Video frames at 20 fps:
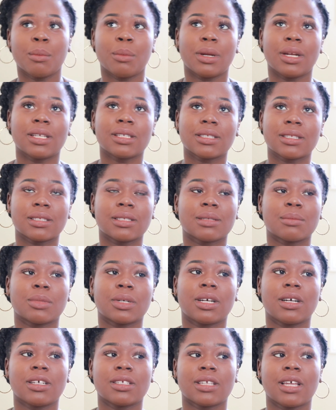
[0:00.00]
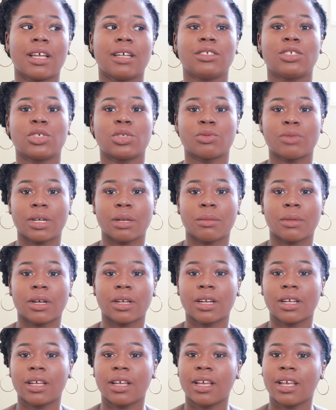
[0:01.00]
But it's because I just read
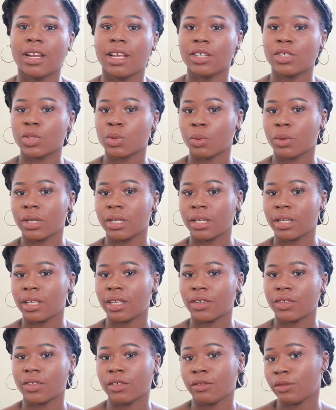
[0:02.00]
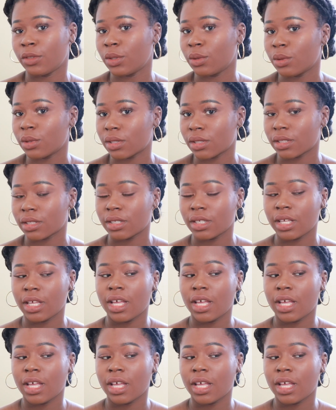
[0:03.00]
about it and I just want to hear their views.